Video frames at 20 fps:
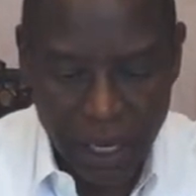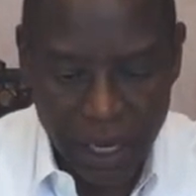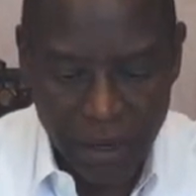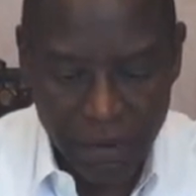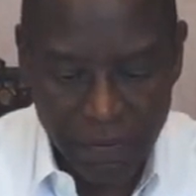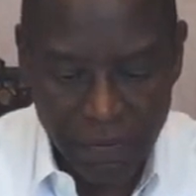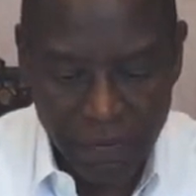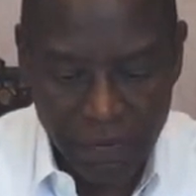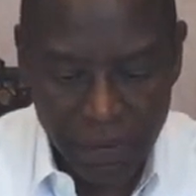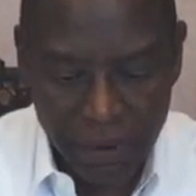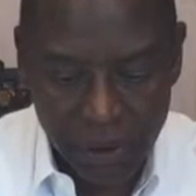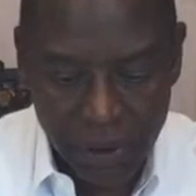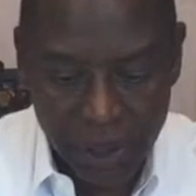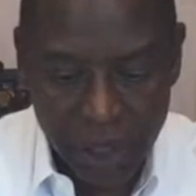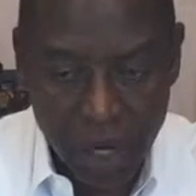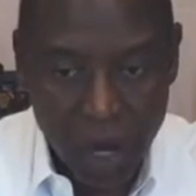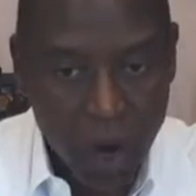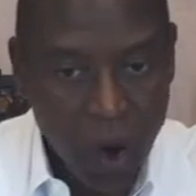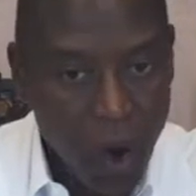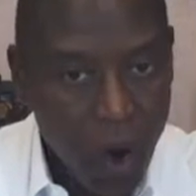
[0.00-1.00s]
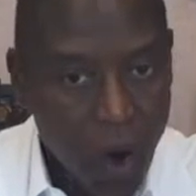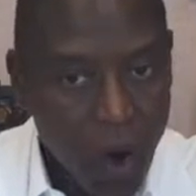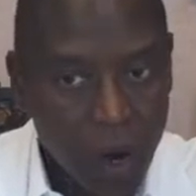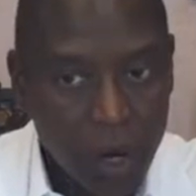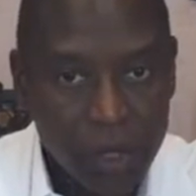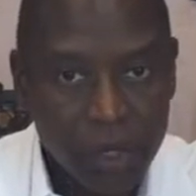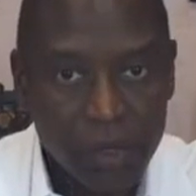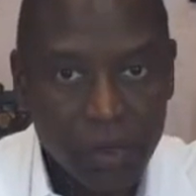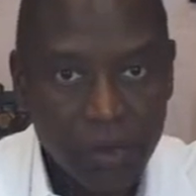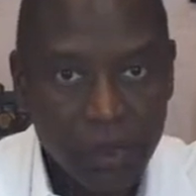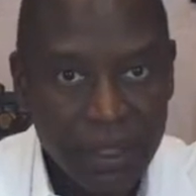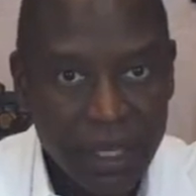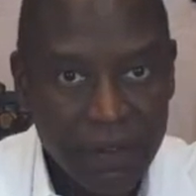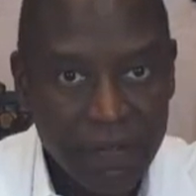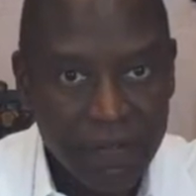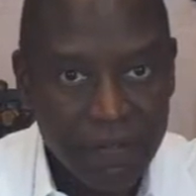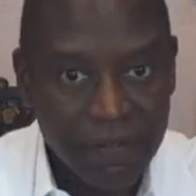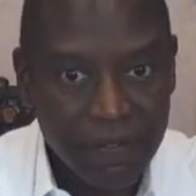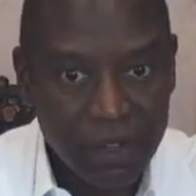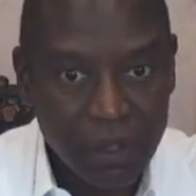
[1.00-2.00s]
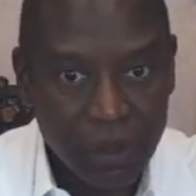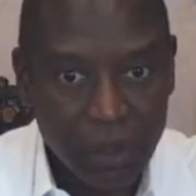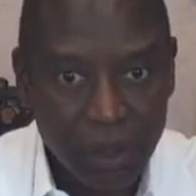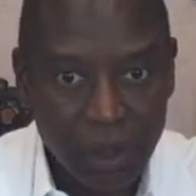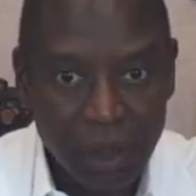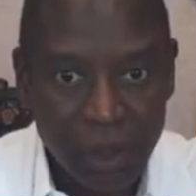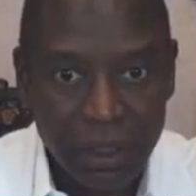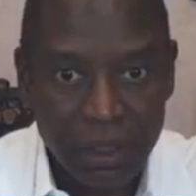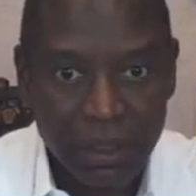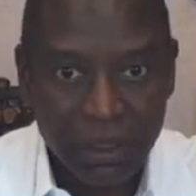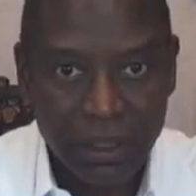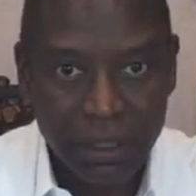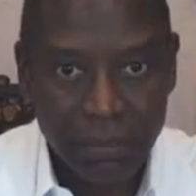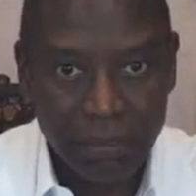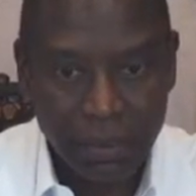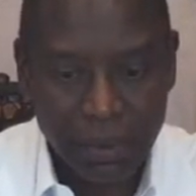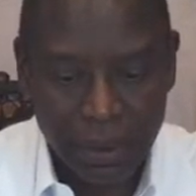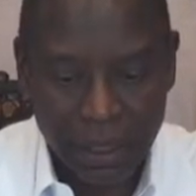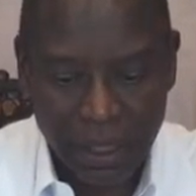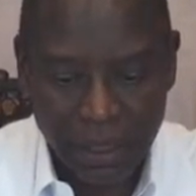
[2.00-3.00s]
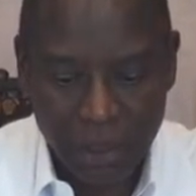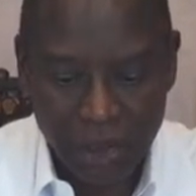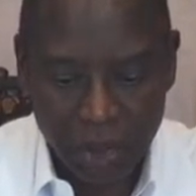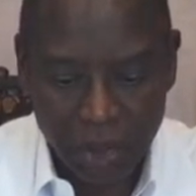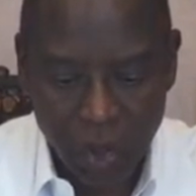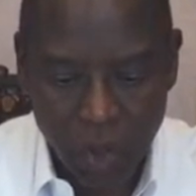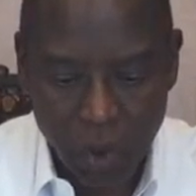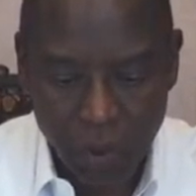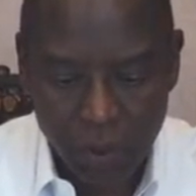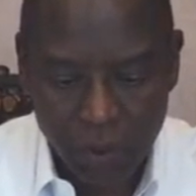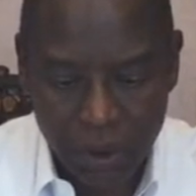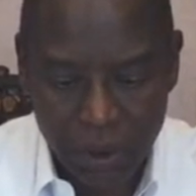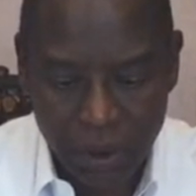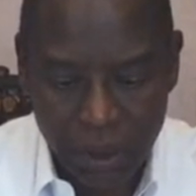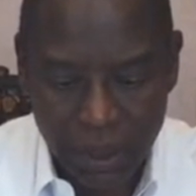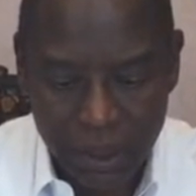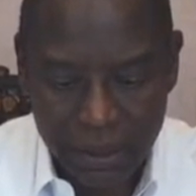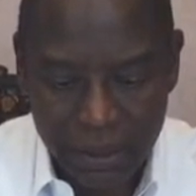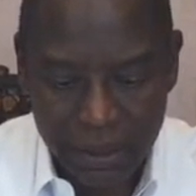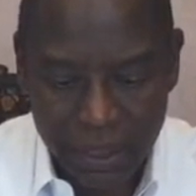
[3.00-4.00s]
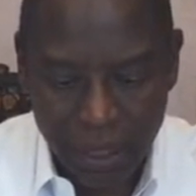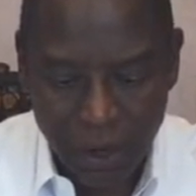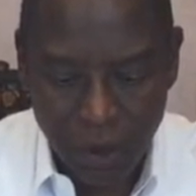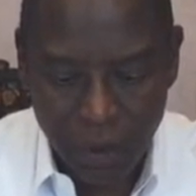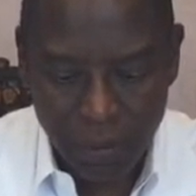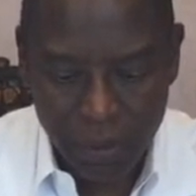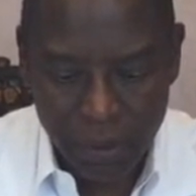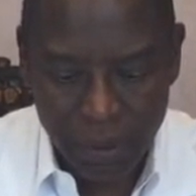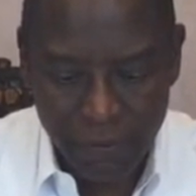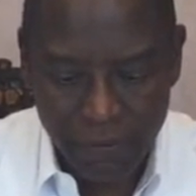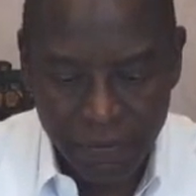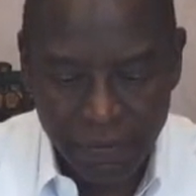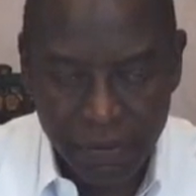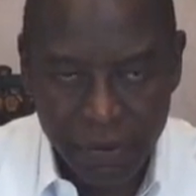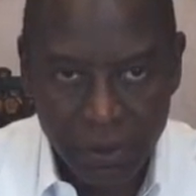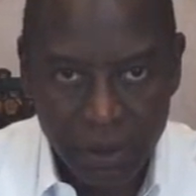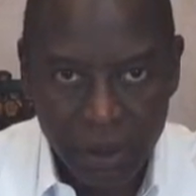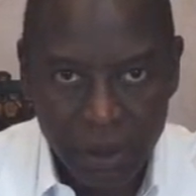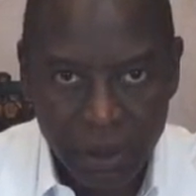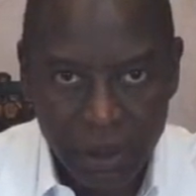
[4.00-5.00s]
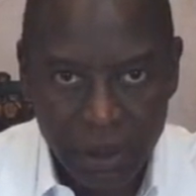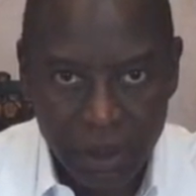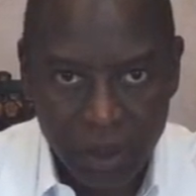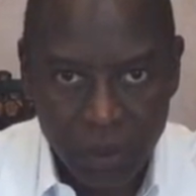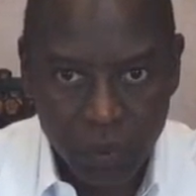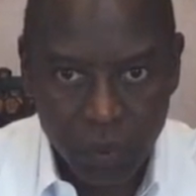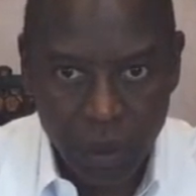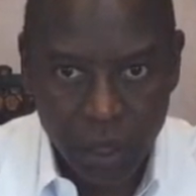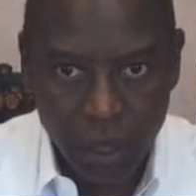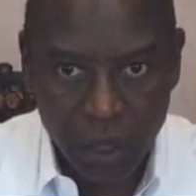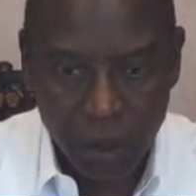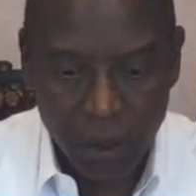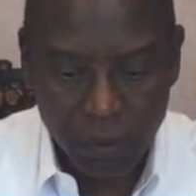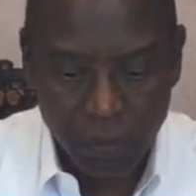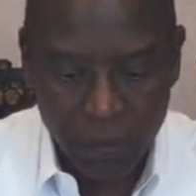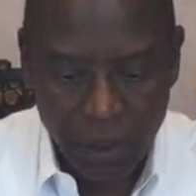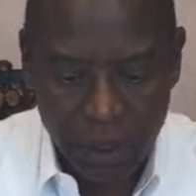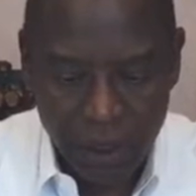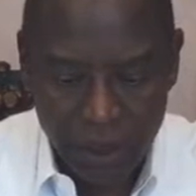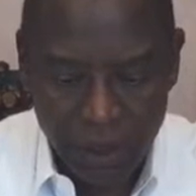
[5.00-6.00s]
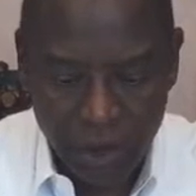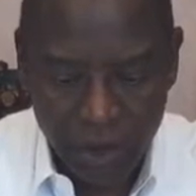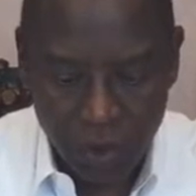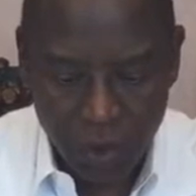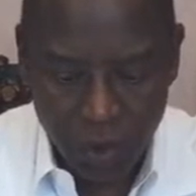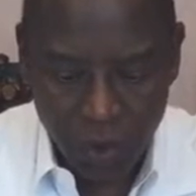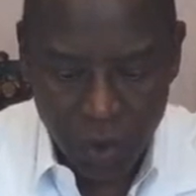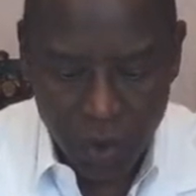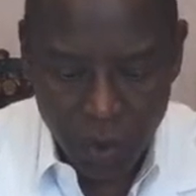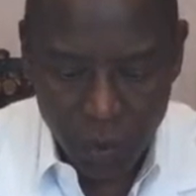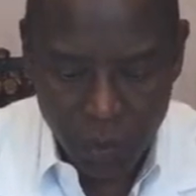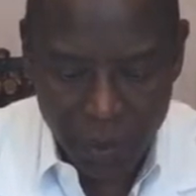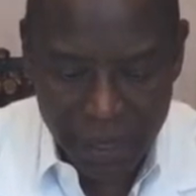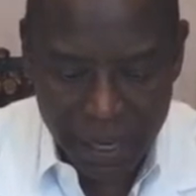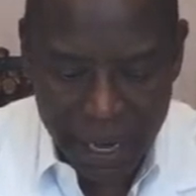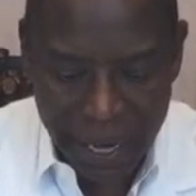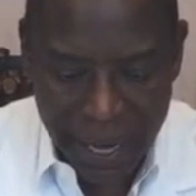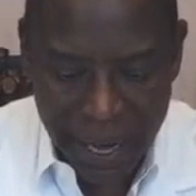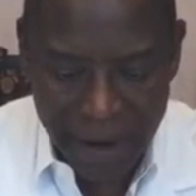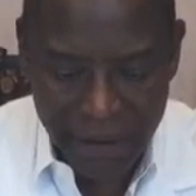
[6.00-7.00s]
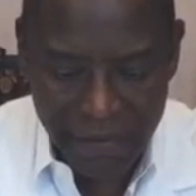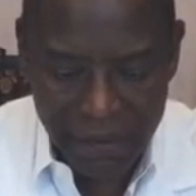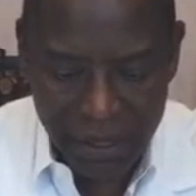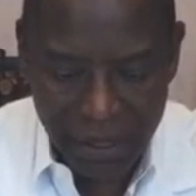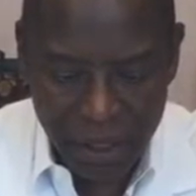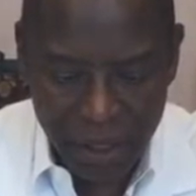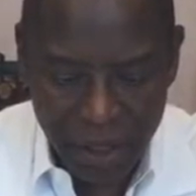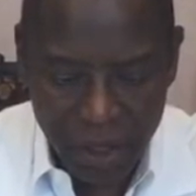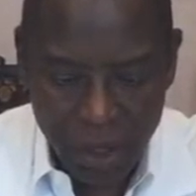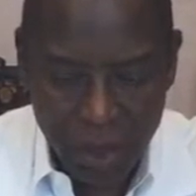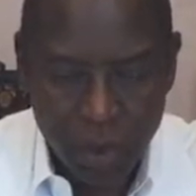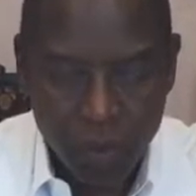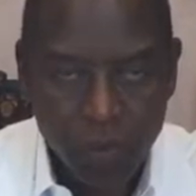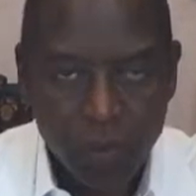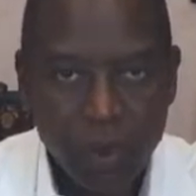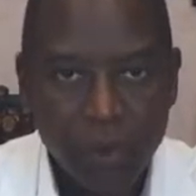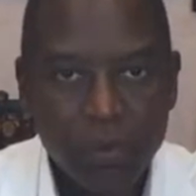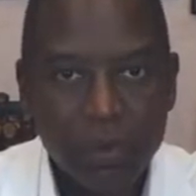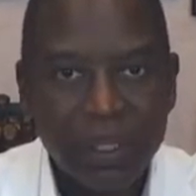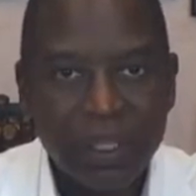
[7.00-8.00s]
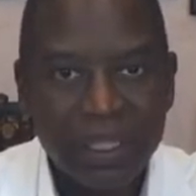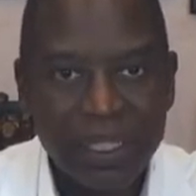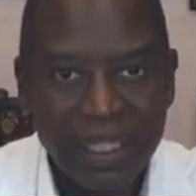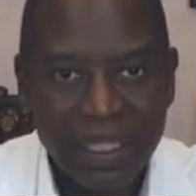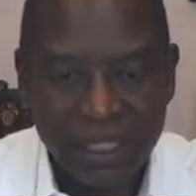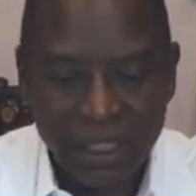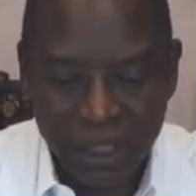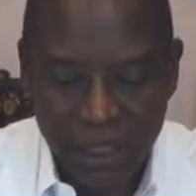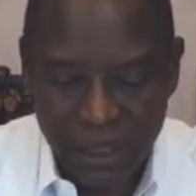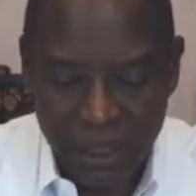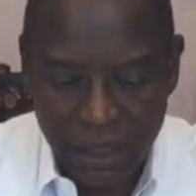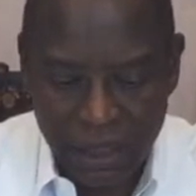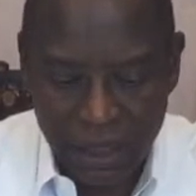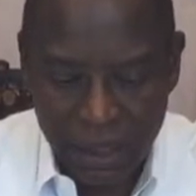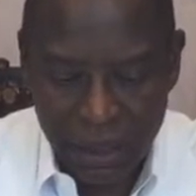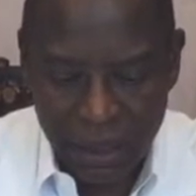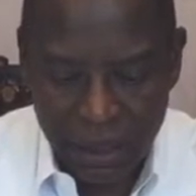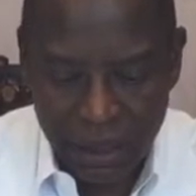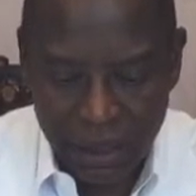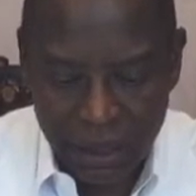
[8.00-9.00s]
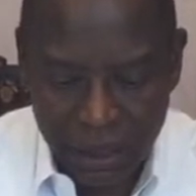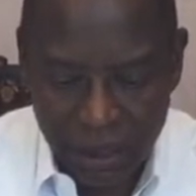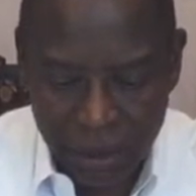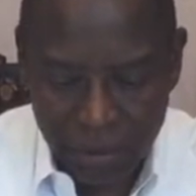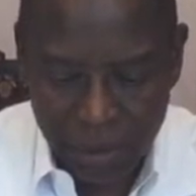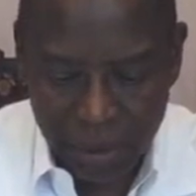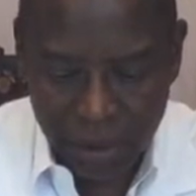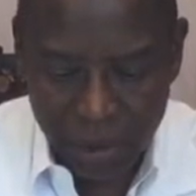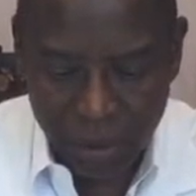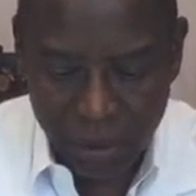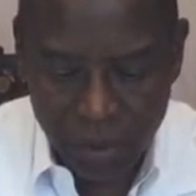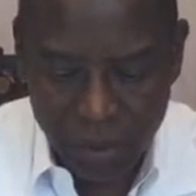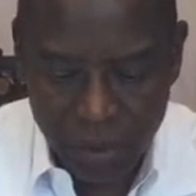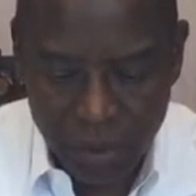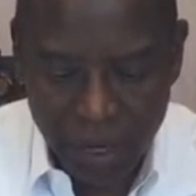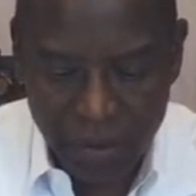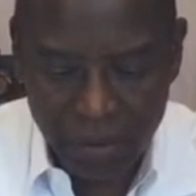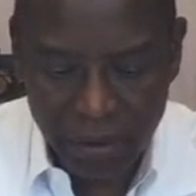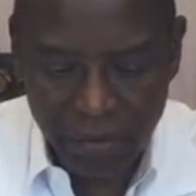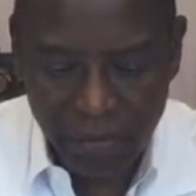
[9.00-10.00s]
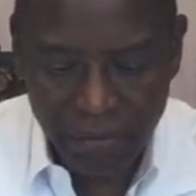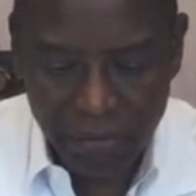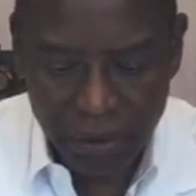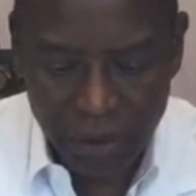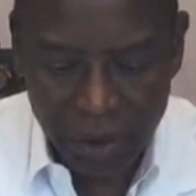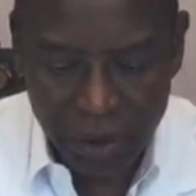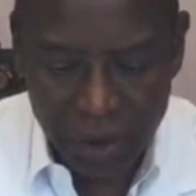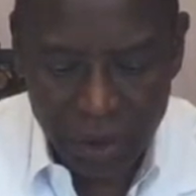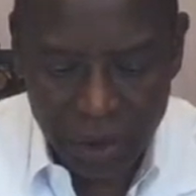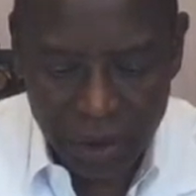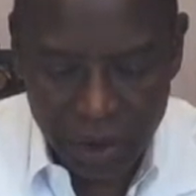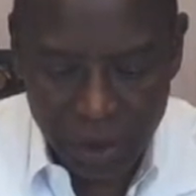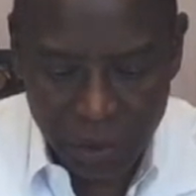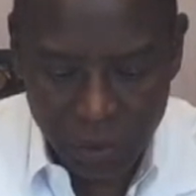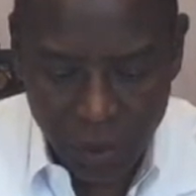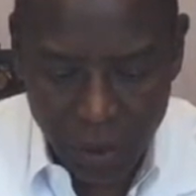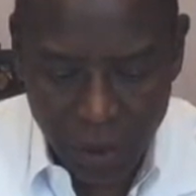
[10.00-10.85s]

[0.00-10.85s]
and fill it, or use a filler, something like Sculptra, to help and fill it as well. So we have it, we released it, and sometimes we do have to fill it as